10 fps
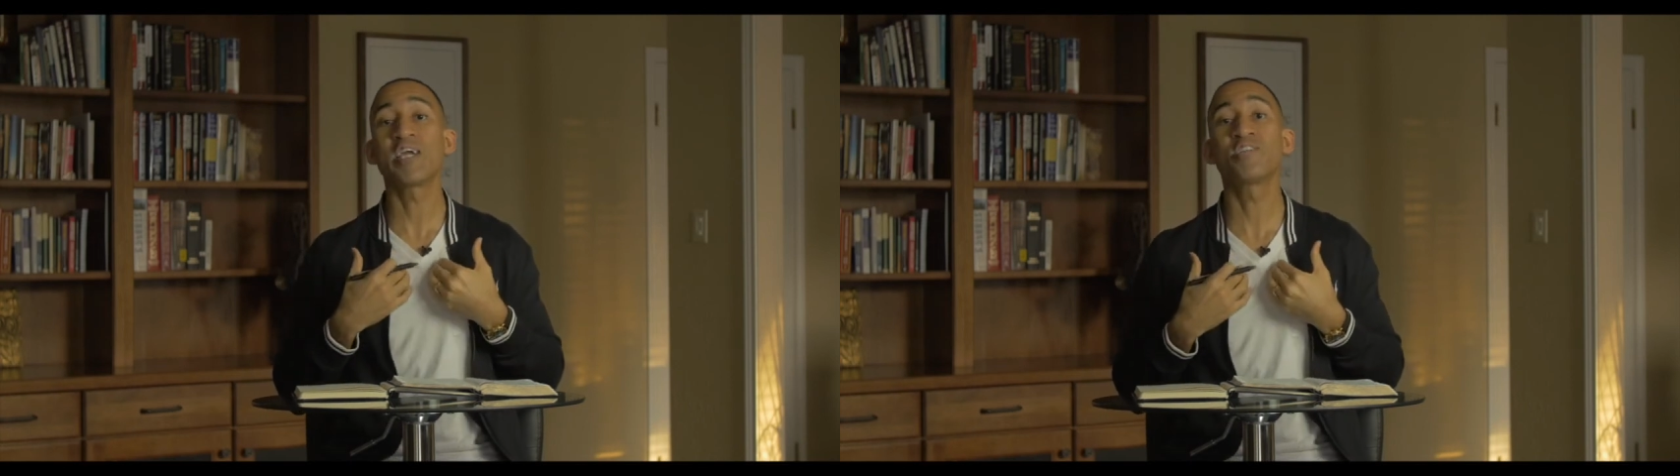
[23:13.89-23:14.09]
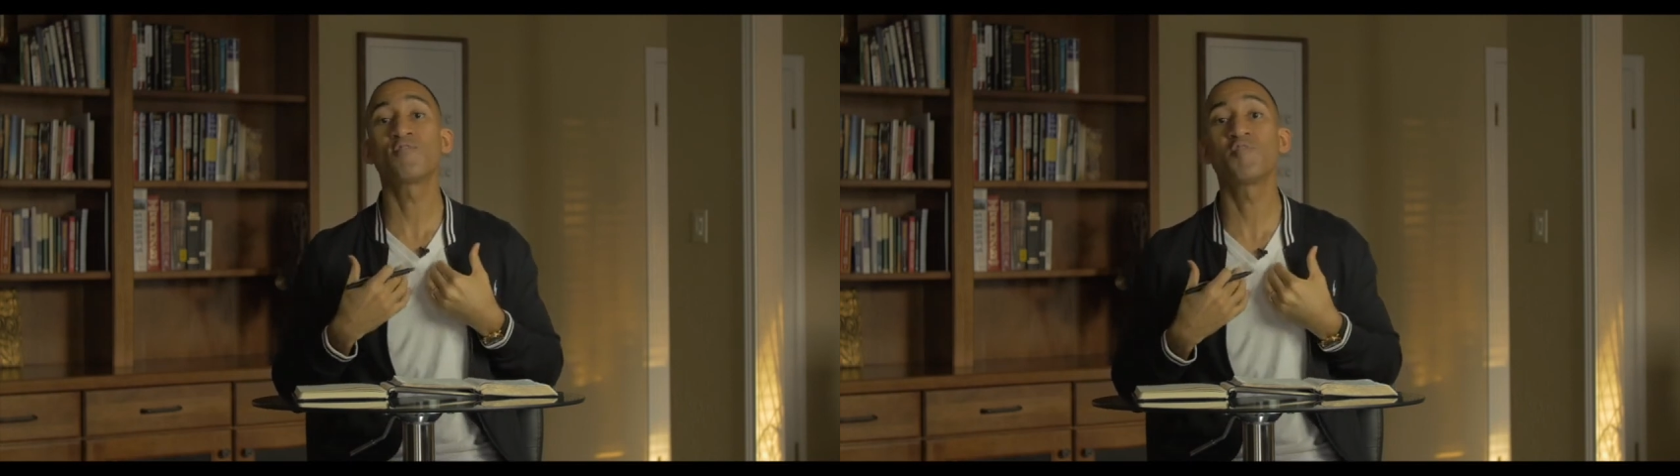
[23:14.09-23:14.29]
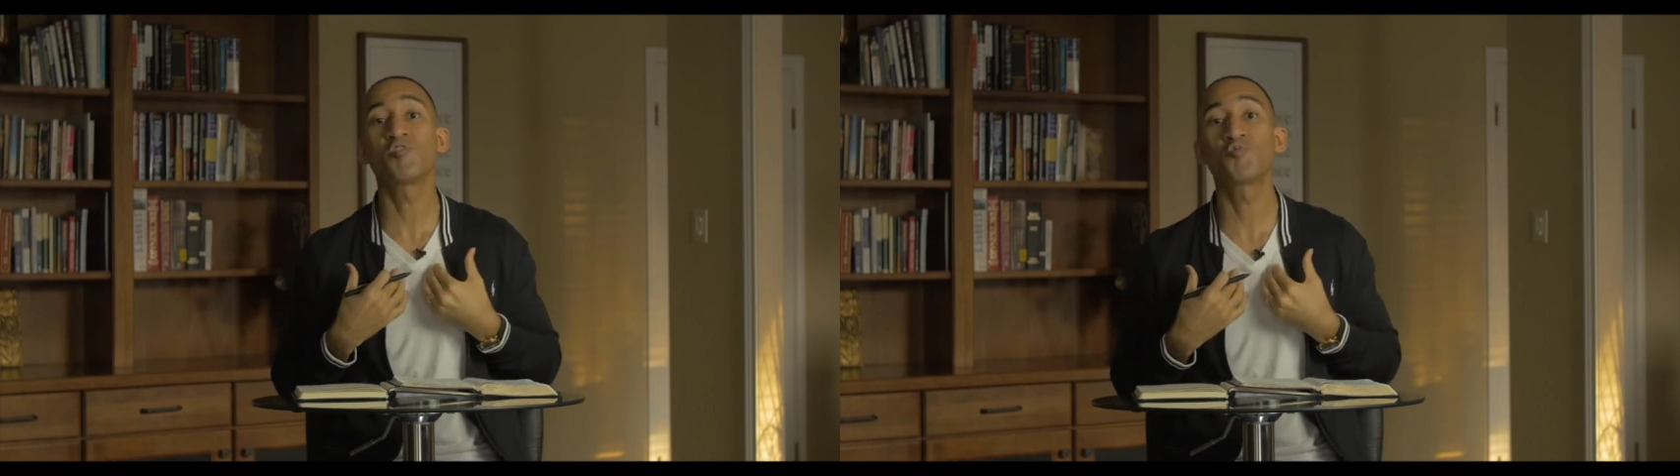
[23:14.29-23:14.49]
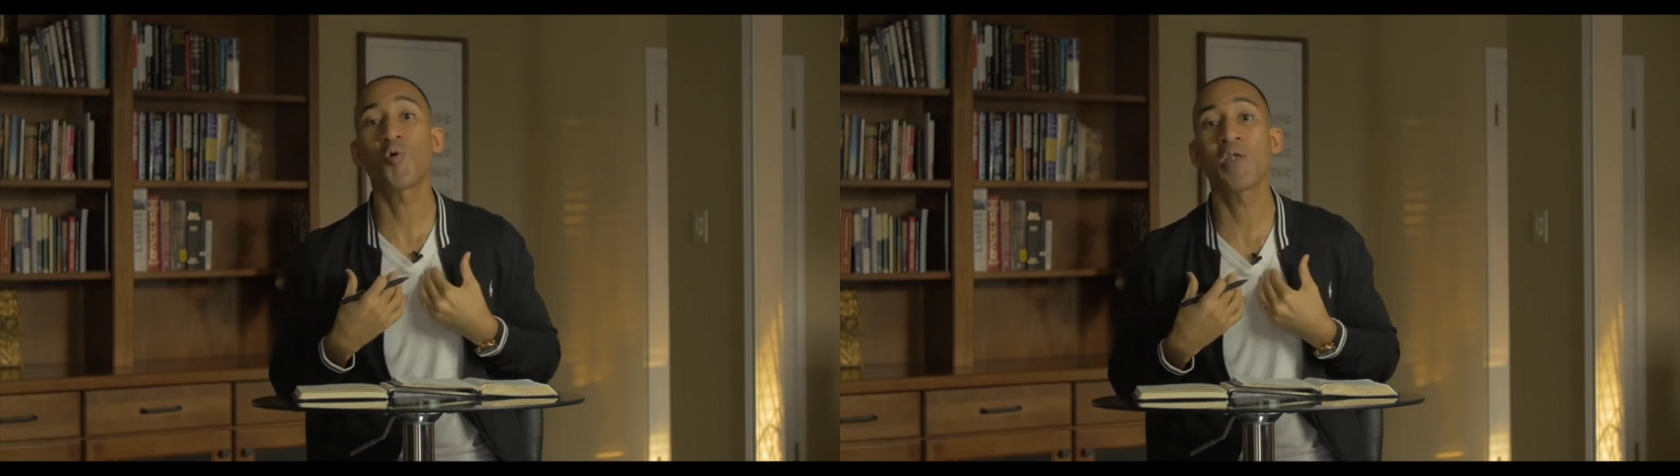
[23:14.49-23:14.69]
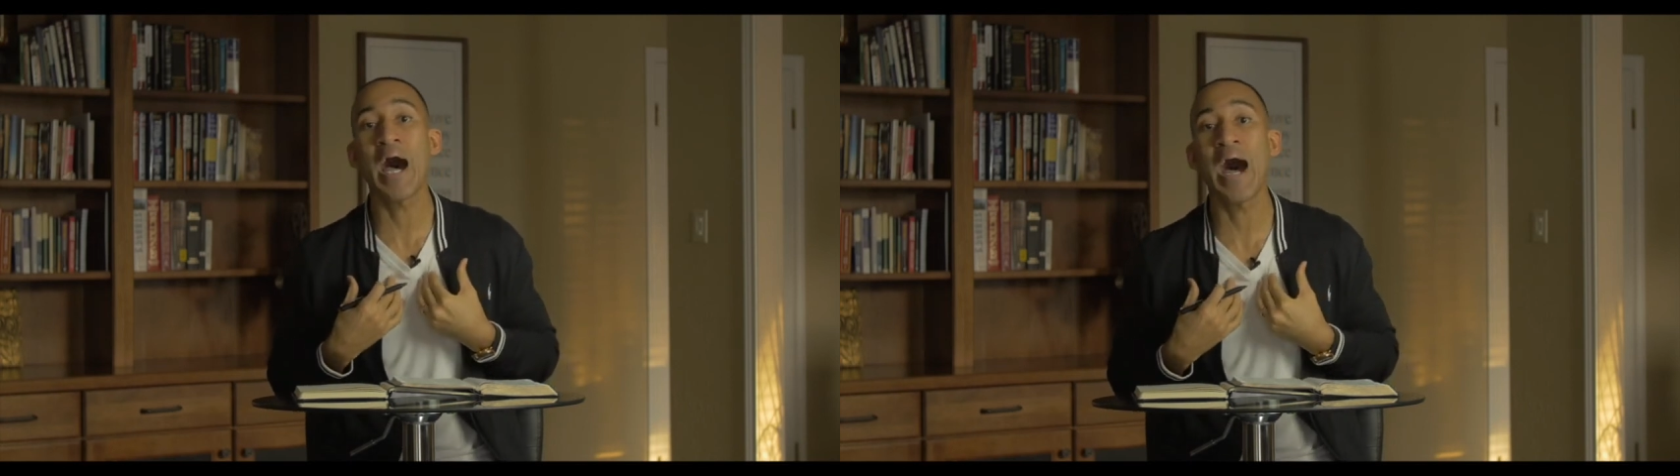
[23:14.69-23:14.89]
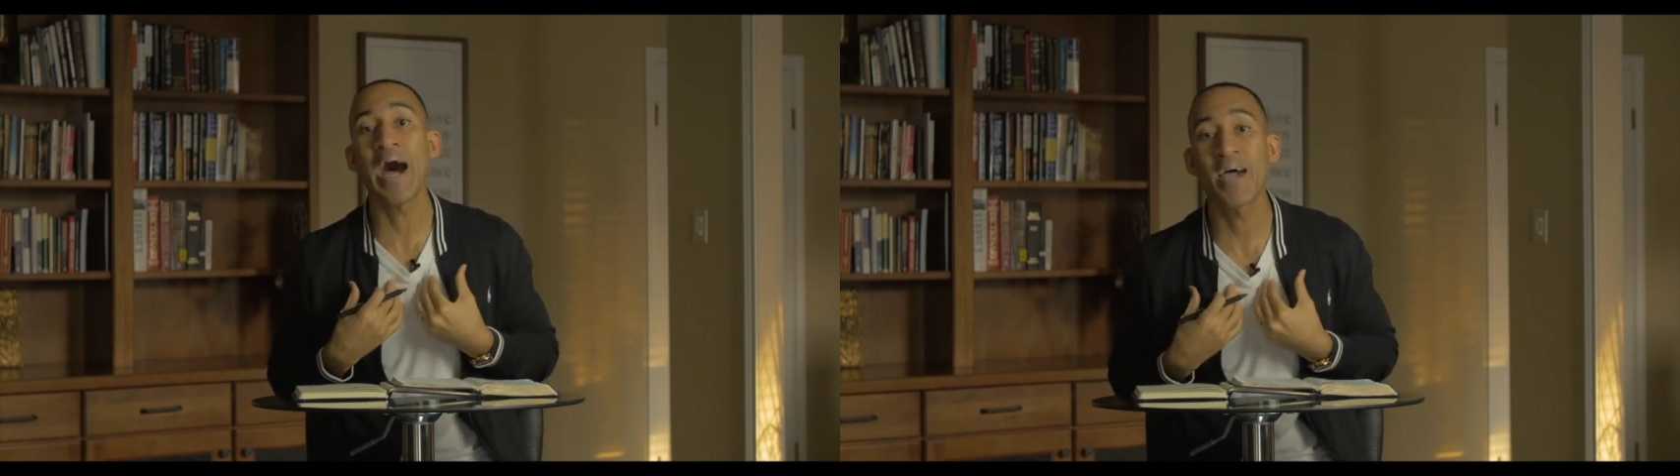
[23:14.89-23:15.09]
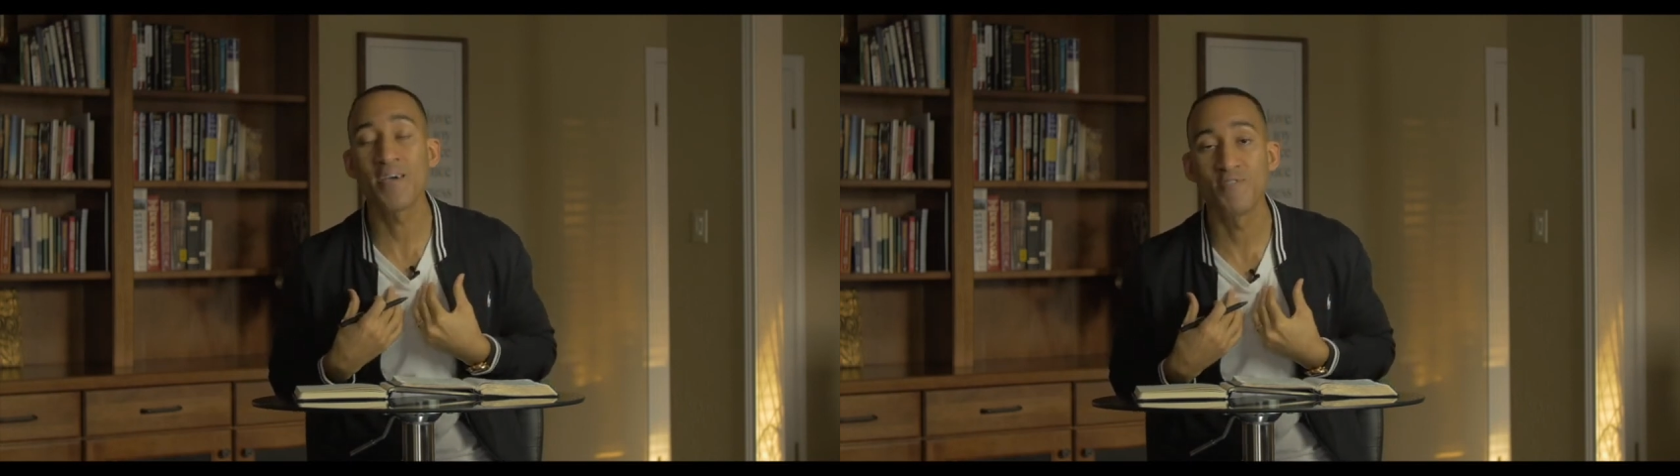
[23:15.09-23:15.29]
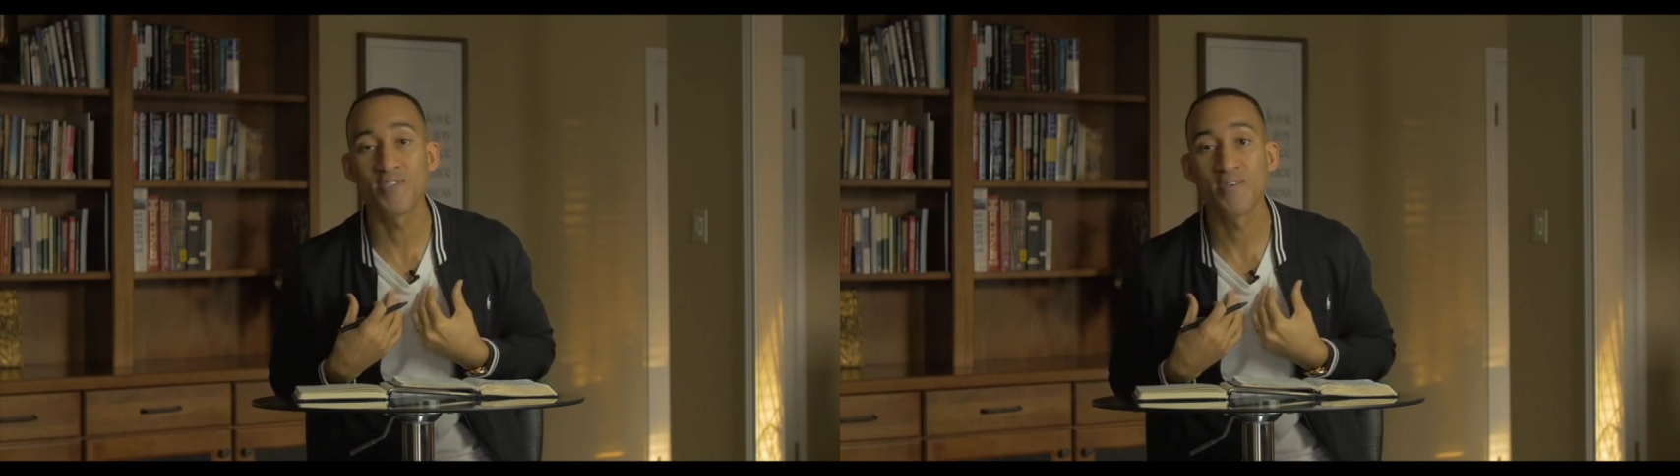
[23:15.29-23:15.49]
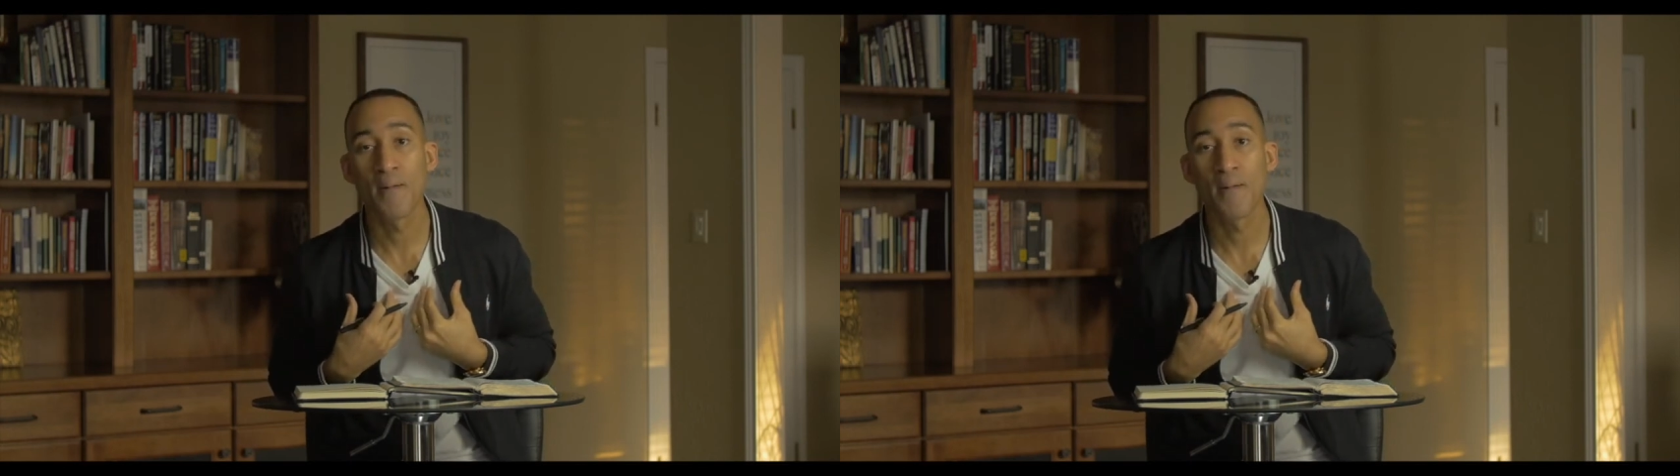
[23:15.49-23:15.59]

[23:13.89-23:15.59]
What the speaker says: individual lives.